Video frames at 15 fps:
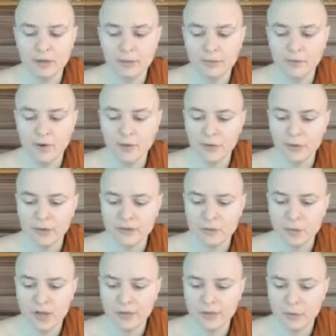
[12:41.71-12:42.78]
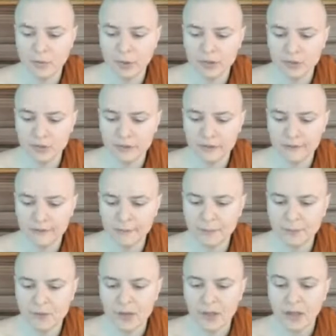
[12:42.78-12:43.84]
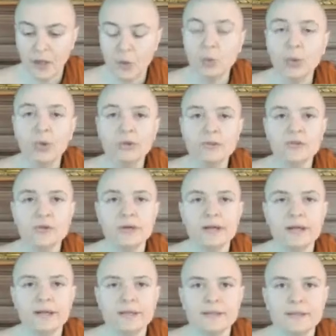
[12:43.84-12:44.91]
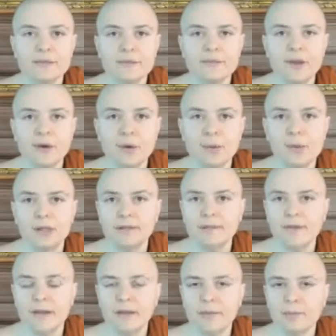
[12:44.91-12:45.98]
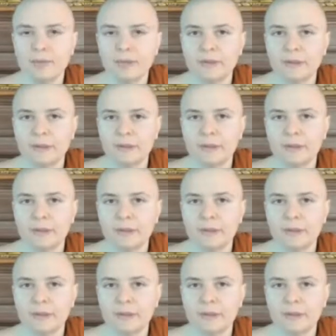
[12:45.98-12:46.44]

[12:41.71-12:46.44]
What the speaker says: Her father is a wealthy merchant who also has very well developed